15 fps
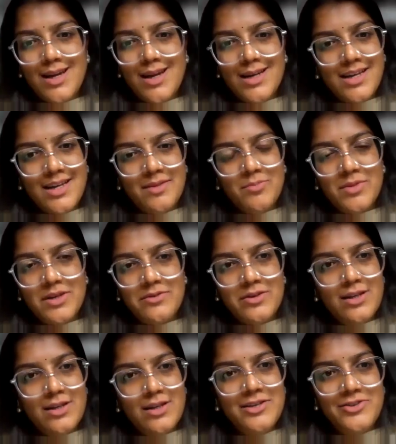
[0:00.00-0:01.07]
and I'm
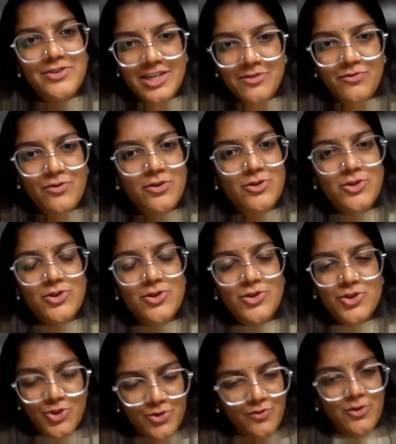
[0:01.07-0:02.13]
really grateful
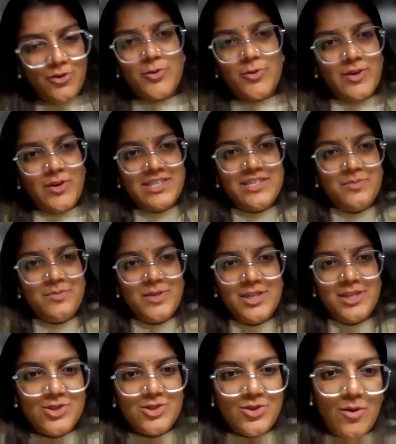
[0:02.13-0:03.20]
to you for providing me
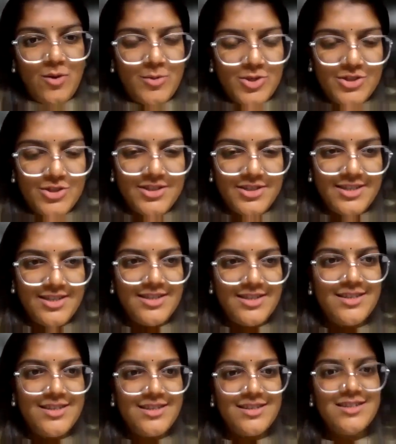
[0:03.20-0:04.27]
this opportunity.